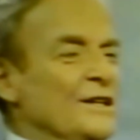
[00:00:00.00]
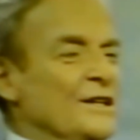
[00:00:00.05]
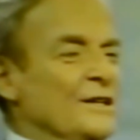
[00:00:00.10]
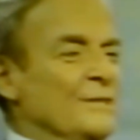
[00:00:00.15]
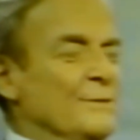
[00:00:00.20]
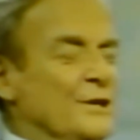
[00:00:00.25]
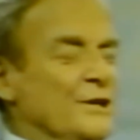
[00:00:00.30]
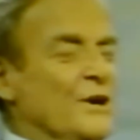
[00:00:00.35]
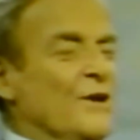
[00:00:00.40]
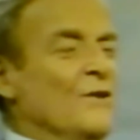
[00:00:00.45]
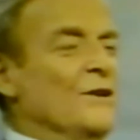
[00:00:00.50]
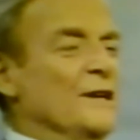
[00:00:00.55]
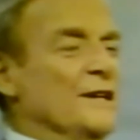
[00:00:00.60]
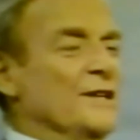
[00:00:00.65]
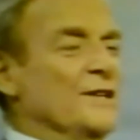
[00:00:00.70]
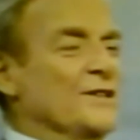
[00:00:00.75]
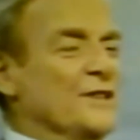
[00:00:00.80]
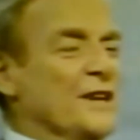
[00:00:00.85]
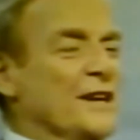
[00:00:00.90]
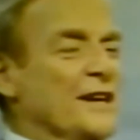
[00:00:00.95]
to be going
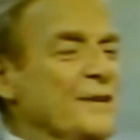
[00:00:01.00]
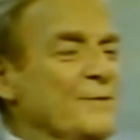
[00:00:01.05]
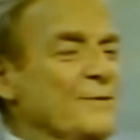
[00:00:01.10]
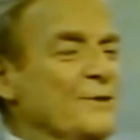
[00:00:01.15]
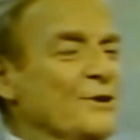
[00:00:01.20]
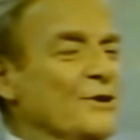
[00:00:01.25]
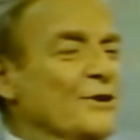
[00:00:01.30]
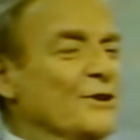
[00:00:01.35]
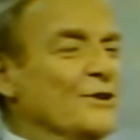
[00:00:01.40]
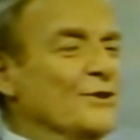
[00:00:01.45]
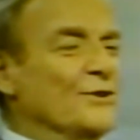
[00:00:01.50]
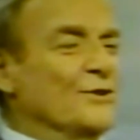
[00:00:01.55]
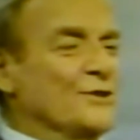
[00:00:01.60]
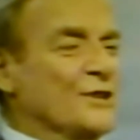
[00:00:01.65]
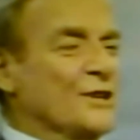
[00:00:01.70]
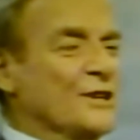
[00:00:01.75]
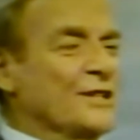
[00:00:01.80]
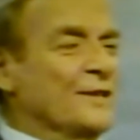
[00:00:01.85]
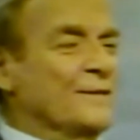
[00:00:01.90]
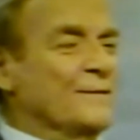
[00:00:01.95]
and saying we're going to do
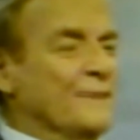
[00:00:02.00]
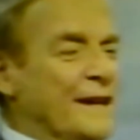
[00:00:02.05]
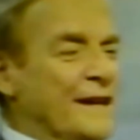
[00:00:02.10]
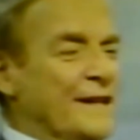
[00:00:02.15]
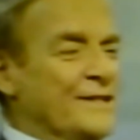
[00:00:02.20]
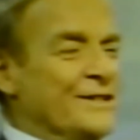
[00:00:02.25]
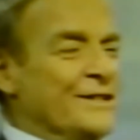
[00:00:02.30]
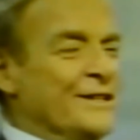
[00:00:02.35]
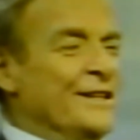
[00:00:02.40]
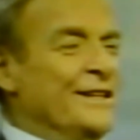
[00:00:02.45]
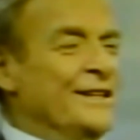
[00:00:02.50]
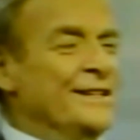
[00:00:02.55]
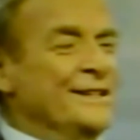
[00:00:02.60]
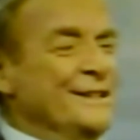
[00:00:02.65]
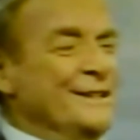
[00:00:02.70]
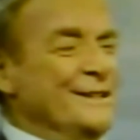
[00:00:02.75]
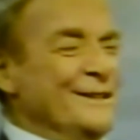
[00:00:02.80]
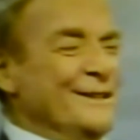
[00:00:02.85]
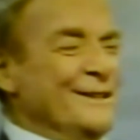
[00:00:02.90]
60 flights a year